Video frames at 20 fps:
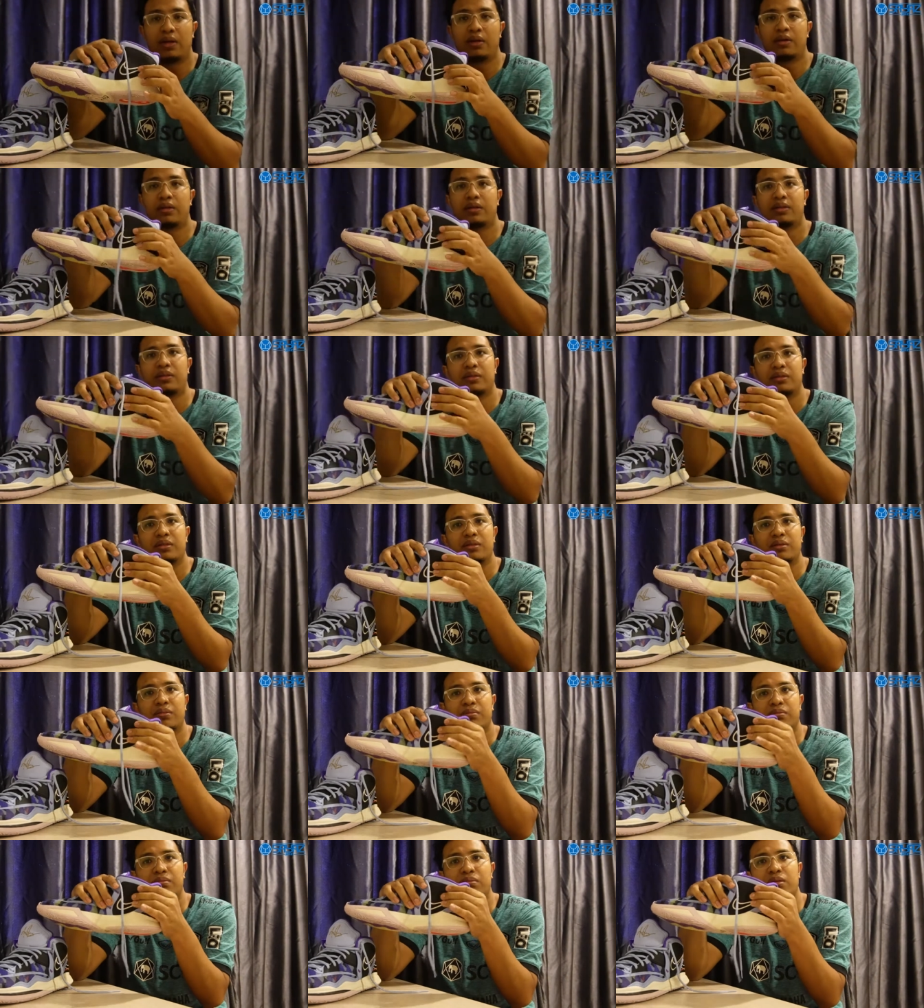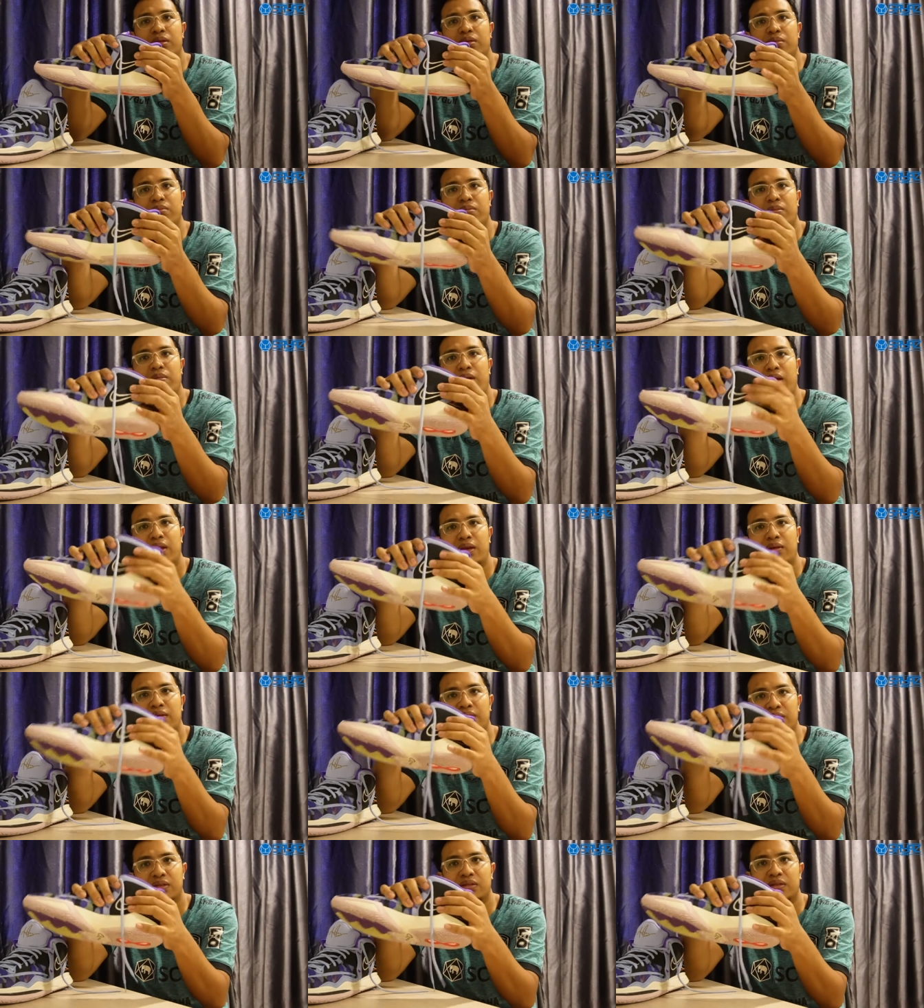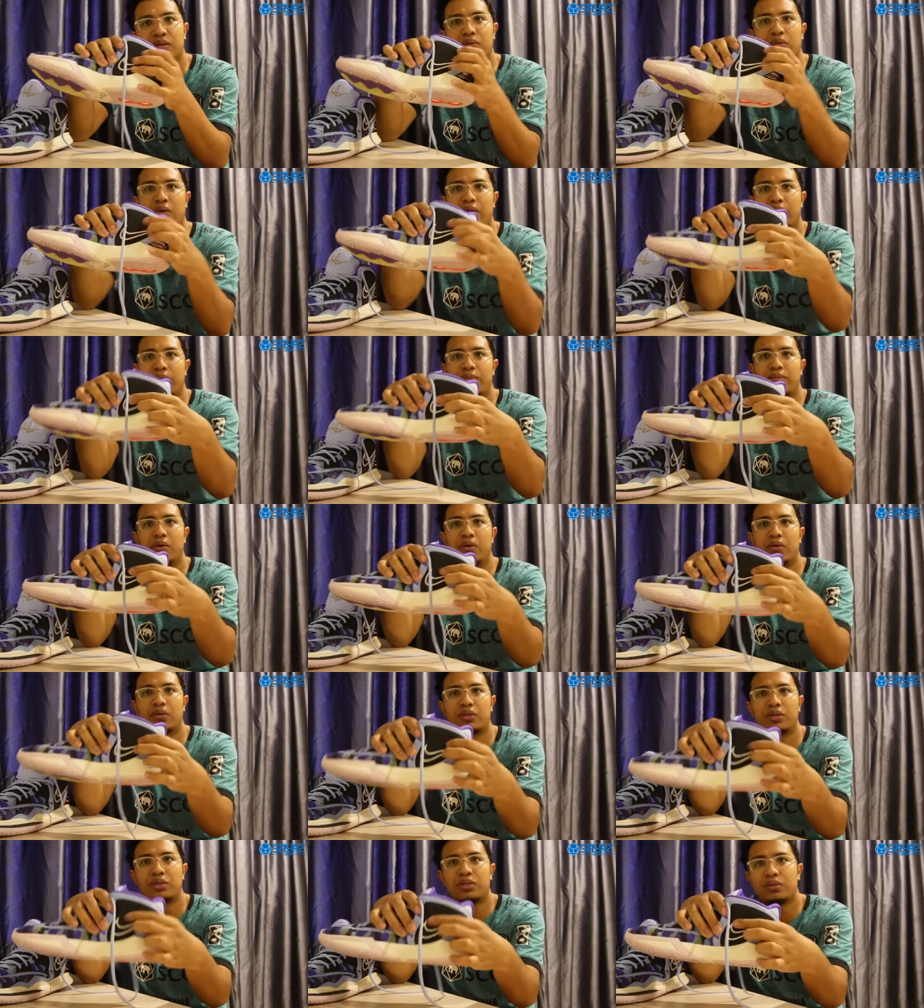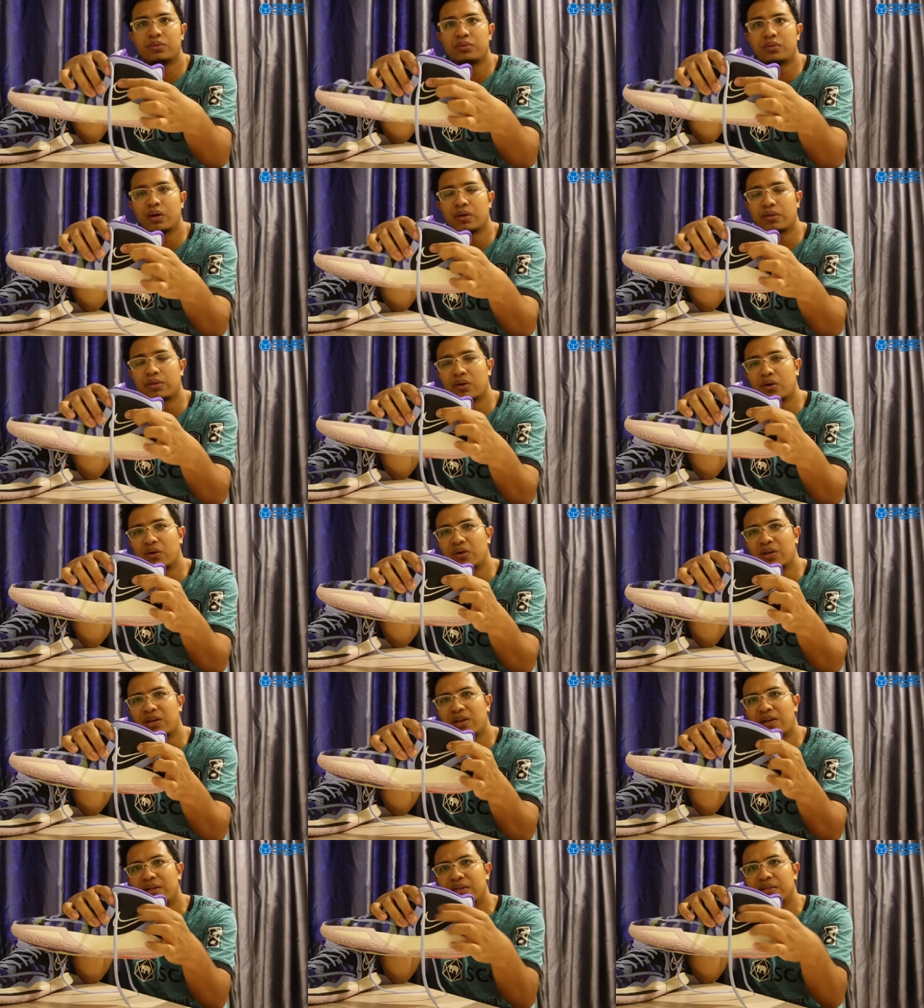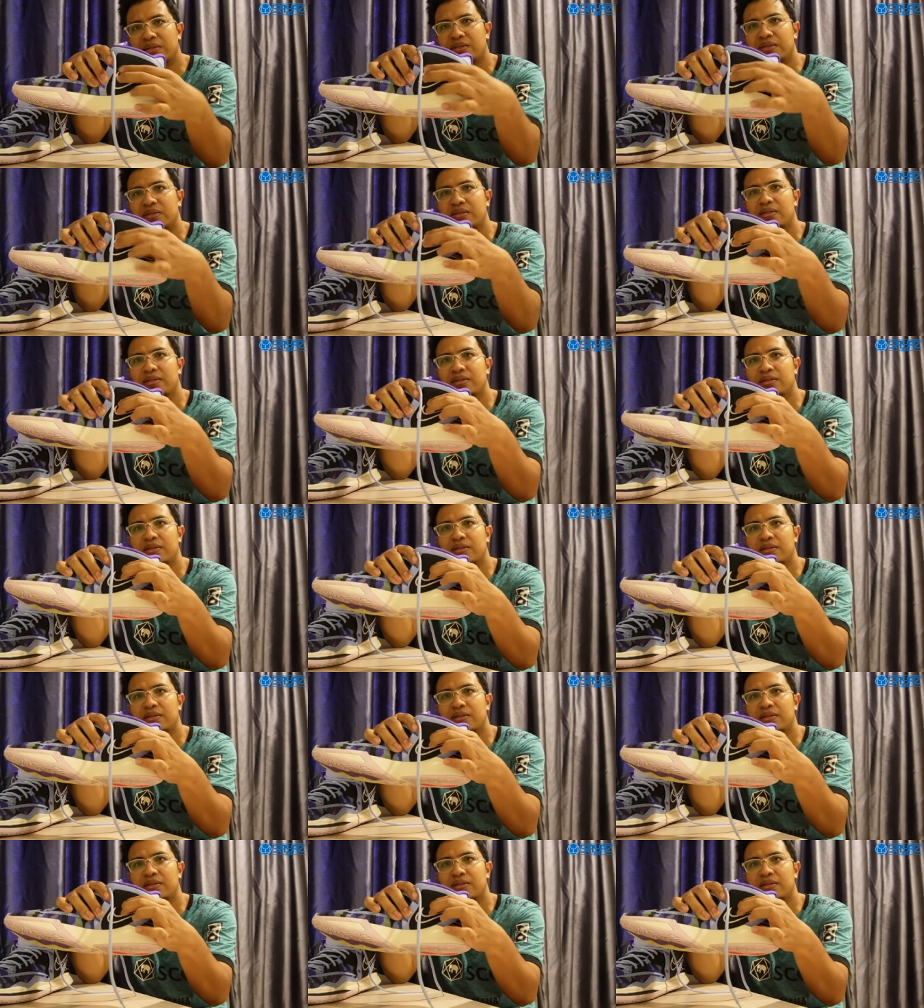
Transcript: This is the main reason why I bought this shoe. I thought it is